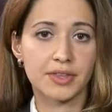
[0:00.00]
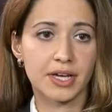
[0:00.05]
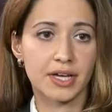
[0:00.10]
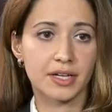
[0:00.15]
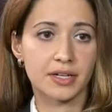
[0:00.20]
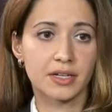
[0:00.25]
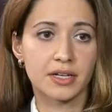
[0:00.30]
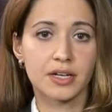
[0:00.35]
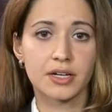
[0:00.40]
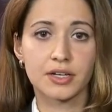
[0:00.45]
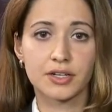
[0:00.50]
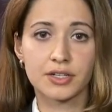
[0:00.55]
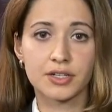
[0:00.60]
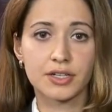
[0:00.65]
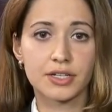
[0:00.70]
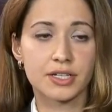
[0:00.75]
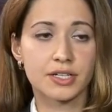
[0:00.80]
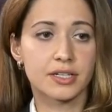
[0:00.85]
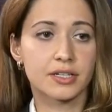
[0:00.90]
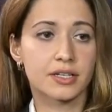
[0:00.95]
that
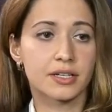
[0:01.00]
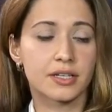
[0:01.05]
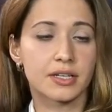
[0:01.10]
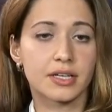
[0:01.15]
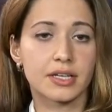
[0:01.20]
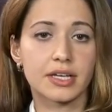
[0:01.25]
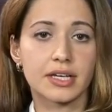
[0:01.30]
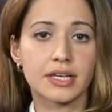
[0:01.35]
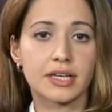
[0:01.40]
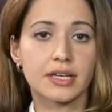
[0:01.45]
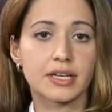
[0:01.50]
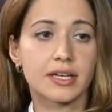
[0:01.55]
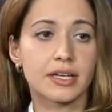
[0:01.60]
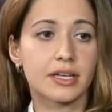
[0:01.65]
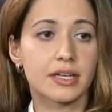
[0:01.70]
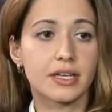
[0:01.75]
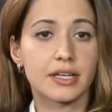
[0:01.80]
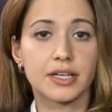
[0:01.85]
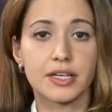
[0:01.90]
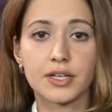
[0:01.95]
could,
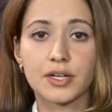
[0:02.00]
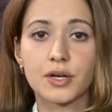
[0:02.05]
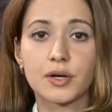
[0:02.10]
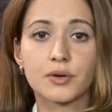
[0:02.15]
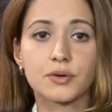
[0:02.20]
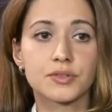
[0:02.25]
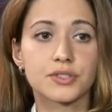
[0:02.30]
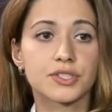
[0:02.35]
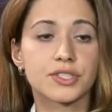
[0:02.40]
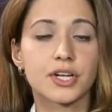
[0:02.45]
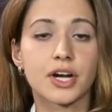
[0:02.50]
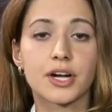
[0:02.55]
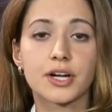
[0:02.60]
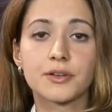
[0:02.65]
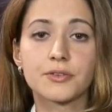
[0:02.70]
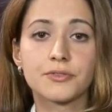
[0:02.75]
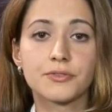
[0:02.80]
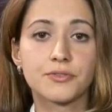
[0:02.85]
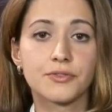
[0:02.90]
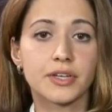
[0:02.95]
you know, start
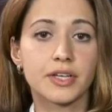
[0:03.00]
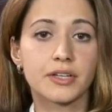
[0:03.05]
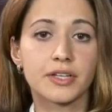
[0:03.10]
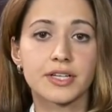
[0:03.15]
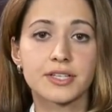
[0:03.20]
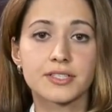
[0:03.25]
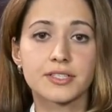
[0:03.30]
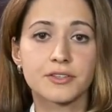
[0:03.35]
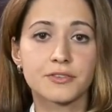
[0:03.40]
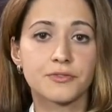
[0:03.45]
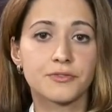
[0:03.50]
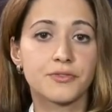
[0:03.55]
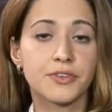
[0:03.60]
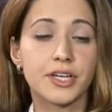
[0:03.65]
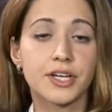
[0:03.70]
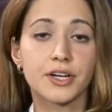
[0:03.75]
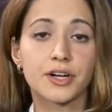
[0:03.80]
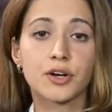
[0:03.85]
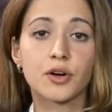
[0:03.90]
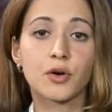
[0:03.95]
up feelings of
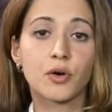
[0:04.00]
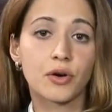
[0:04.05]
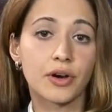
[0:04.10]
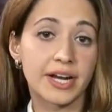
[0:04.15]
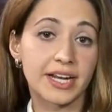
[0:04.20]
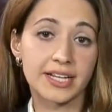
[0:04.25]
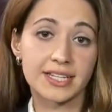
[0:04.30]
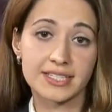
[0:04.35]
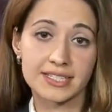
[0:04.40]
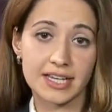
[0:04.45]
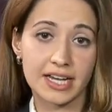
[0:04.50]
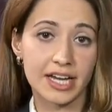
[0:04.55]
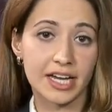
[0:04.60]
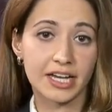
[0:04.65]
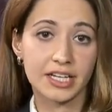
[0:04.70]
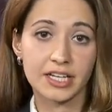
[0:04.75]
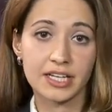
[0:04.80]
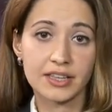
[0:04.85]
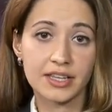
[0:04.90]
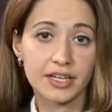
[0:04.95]
fear or
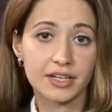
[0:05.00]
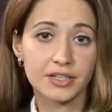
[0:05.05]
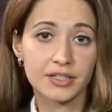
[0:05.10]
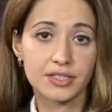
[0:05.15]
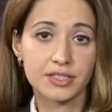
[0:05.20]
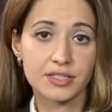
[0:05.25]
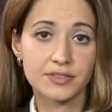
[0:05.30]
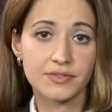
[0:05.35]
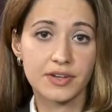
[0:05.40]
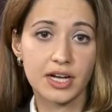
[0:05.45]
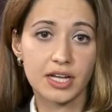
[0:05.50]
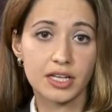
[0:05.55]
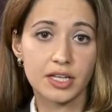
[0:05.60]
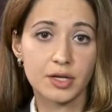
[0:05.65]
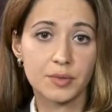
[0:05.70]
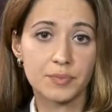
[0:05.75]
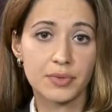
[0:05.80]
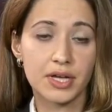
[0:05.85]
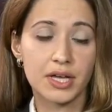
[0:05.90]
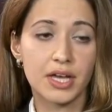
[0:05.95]
anxiety that could
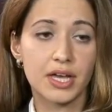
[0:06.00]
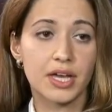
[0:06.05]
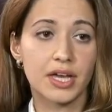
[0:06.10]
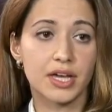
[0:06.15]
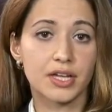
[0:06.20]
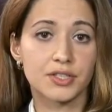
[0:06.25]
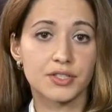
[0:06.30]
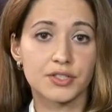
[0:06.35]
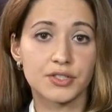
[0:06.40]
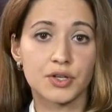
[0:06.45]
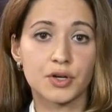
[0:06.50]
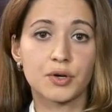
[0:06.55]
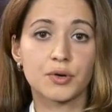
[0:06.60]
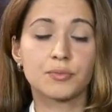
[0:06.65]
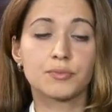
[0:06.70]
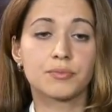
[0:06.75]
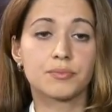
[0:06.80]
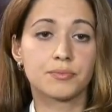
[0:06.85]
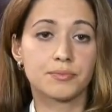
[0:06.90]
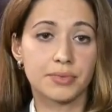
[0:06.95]
develop. And
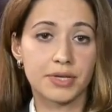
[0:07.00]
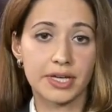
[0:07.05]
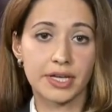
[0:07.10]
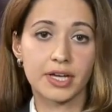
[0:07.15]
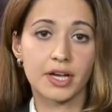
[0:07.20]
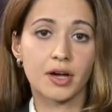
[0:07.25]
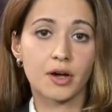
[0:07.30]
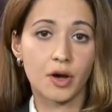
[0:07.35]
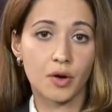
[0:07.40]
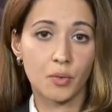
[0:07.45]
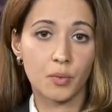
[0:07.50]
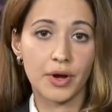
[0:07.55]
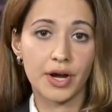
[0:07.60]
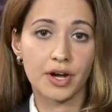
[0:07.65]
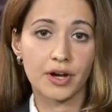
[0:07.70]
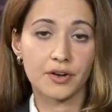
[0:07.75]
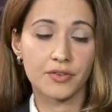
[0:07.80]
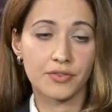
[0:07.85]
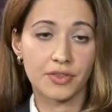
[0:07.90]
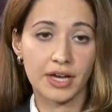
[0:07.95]
so being
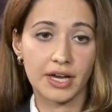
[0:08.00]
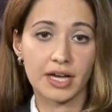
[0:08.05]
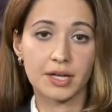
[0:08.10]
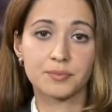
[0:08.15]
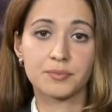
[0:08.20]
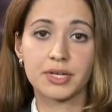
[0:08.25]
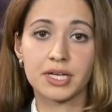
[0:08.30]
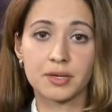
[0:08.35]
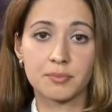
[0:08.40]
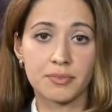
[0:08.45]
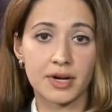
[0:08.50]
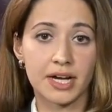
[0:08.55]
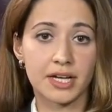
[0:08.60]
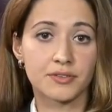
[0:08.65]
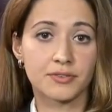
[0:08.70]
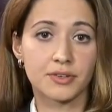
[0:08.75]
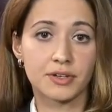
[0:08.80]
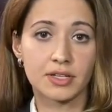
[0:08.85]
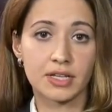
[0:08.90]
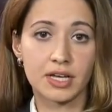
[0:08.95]
aware of that, being
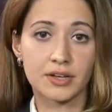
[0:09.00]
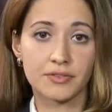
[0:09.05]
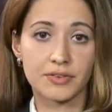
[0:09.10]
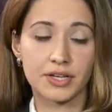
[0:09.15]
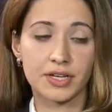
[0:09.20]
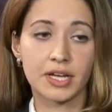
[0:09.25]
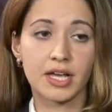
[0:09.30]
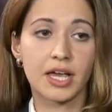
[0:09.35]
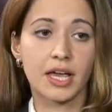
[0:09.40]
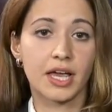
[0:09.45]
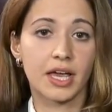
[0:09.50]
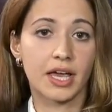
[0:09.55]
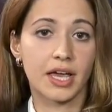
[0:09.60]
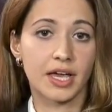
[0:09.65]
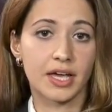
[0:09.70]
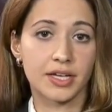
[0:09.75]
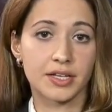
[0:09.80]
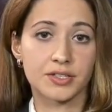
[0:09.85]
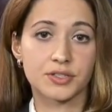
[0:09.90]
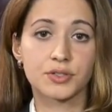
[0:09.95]
mindful of it,
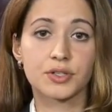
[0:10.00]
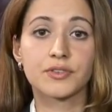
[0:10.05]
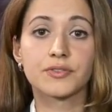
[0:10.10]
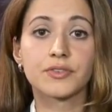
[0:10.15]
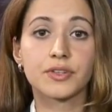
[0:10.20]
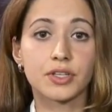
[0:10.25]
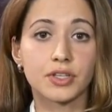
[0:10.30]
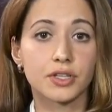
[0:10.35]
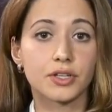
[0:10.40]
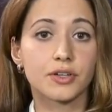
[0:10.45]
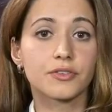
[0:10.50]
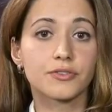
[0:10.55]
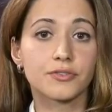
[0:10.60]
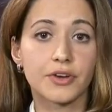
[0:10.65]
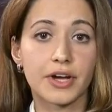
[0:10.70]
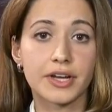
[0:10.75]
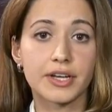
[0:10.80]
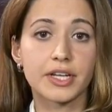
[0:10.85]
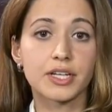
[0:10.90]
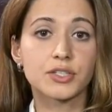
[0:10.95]
and sort of
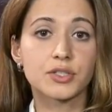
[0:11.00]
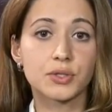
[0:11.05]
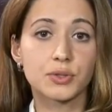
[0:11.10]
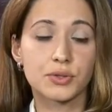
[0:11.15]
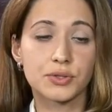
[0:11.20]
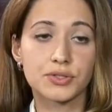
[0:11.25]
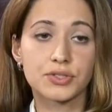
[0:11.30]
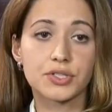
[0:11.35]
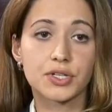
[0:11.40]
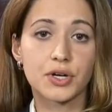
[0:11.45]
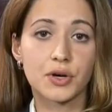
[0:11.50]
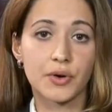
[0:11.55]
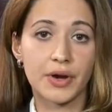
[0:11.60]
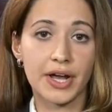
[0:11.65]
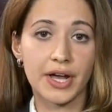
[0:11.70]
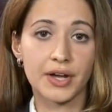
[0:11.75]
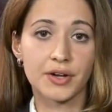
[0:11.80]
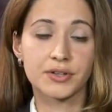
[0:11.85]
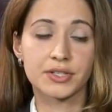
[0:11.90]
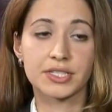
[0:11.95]
finding tools to
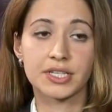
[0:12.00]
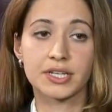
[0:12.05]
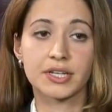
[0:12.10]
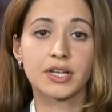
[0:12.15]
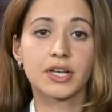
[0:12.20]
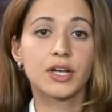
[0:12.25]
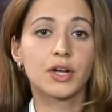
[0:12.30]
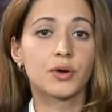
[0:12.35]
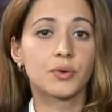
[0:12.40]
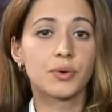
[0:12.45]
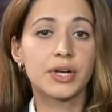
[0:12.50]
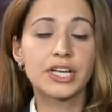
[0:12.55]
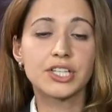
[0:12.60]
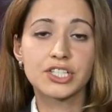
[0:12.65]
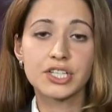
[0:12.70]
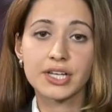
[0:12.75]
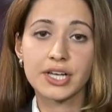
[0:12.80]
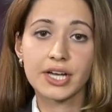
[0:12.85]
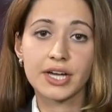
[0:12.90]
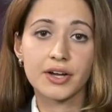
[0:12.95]
ground and
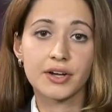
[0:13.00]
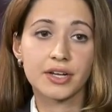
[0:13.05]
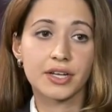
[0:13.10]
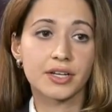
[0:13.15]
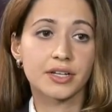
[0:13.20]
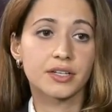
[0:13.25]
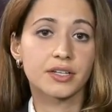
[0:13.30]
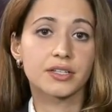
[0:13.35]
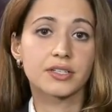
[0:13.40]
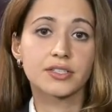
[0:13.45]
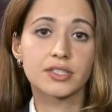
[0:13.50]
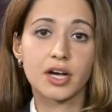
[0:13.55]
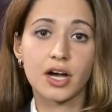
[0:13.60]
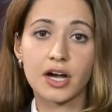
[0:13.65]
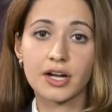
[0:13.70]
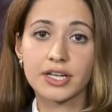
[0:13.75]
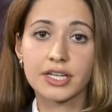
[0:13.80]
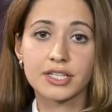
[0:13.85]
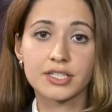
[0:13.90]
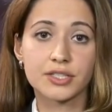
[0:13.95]
reaching out and
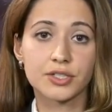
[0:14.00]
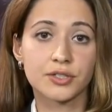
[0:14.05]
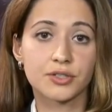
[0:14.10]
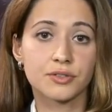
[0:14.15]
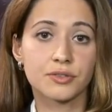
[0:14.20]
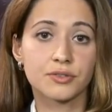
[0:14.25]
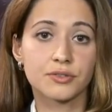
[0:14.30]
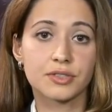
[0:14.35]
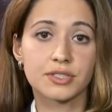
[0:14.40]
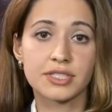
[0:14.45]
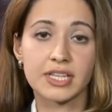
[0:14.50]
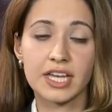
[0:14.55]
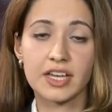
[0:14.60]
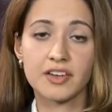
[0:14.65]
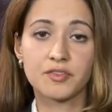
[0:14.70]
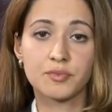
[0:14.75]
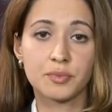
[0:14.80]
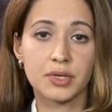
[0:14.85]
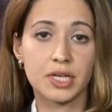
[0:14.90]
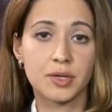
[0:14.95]
talking to
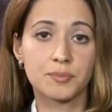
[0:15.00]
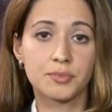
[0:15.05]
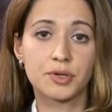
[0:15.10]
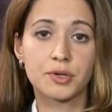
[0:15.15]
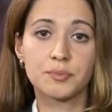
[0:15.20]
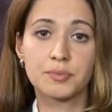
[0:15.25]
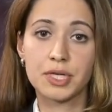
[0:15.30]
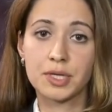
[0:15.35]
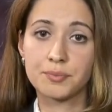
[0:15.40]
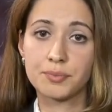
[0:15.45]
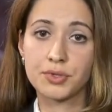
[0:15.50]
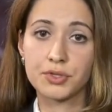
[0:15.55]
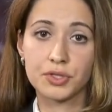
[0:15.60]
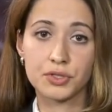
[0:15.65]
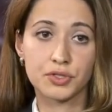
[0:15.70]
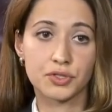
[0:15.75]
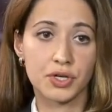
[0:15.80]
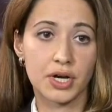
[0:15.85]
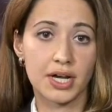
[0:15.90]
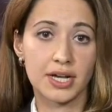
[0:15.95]
safe people, people
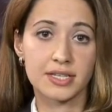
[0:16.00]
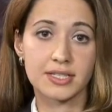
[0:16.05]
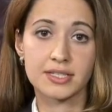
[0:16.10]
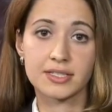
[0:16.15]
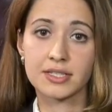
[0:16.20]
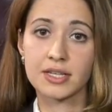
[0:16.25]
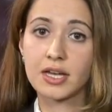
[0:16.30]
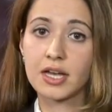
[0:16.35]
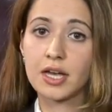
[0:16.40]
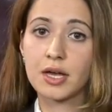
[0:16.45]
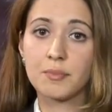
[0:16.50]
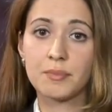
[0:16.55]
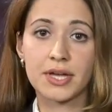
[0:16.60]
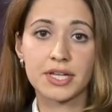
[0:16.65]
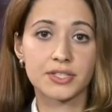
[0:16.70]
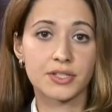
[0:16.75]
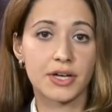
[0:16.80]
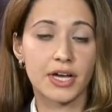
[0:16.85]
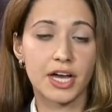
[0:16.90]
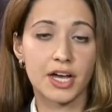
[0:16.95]
you trust,
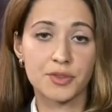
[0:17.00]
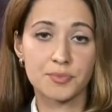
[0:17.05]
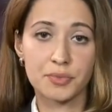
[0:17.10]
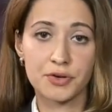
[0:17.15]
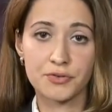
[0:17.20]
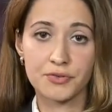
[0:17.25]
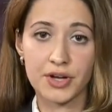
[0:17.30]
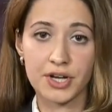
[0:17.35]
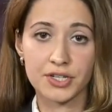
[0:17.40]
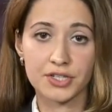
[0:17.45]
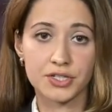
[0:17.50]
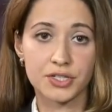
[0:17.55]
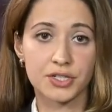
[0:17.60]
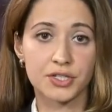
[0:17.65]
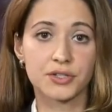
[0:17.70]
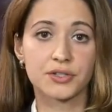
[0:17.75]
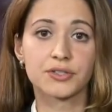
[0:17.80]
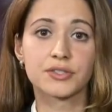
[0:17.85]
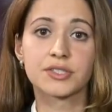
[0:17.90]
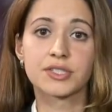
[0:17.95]
mental health
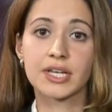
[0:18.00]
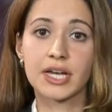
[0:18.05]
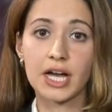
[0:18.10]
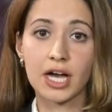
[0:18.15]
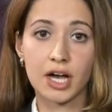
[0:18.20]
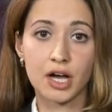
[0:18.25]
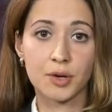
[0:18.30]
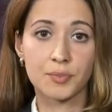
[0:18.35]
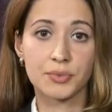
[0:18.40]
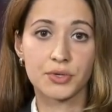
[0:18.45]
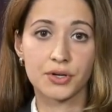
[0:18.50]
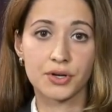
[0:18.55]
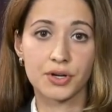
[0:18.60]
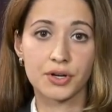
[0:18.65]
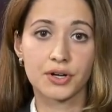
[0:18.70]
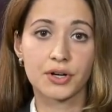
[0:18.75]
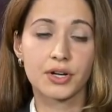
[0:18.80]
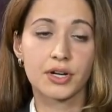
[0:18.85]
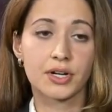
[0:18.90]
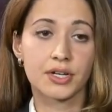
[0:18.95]
professionals to help
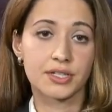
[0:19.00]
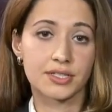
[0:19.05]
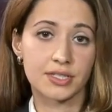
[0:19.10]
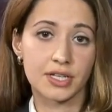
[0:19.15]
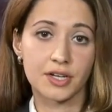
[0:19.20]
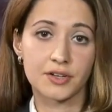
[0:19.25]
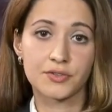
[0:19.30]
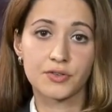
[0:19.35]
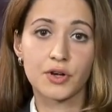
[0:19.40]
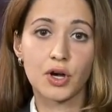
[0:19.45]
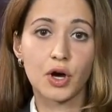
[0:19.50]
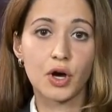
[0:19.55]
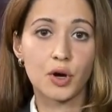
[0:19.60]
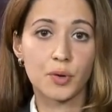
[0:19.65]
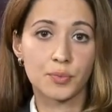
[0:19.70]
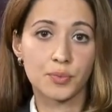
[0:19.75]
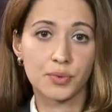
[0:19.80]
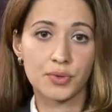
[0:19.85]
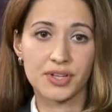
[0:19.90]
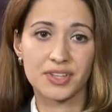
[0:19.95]
yourself
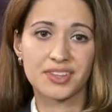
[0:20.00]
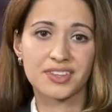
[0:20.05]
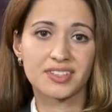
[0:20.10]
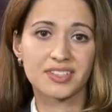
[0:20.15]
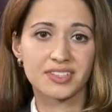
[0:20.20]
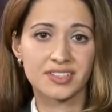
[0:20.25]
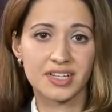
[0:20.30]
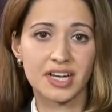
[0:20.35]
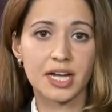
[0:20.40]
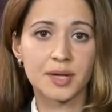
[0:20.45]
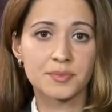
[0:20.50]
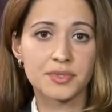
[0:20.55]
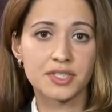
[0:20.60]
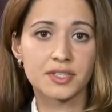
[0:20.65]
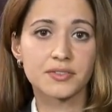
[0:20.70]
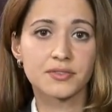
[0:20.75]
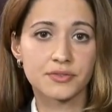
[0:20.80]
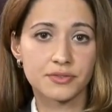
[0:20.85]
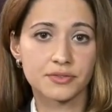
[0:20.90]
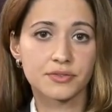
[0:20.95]
cope with times
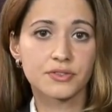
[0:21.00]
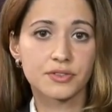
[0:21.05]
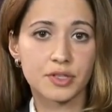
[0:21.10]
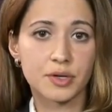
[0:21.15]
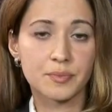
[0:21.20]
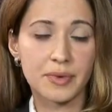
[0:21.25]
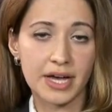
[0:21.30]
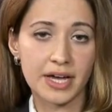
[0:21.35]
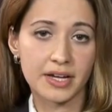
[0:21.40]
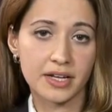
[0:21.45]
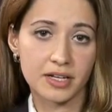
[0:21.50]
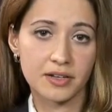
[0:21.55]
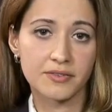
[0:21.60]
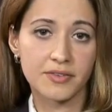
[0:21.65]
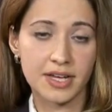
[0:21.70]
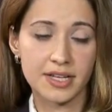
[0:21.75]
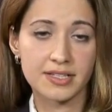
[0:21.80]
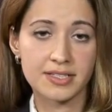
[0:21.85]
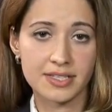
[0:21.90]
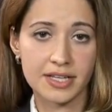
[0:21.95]
of traumatic
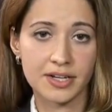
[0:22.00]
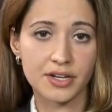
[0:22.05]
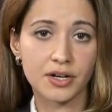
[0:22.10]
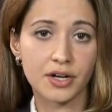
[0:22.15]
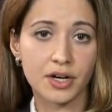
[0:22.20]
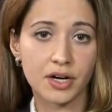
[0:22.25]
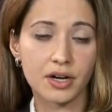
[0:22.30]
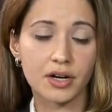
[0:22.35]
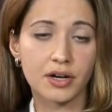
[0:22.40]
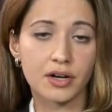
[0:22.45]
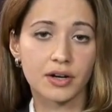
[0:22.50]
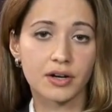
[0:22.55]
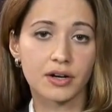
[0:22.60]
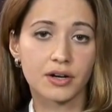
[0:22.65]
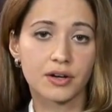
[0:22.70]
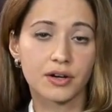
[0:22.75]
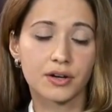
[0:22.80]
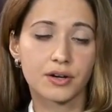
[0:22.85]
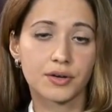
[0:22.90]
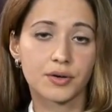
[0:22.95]
events that occur.
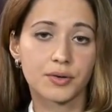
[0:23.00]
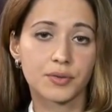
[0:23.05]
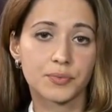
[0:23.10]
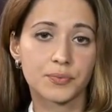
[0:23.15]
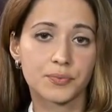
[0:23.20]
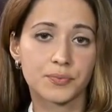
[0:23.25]
mm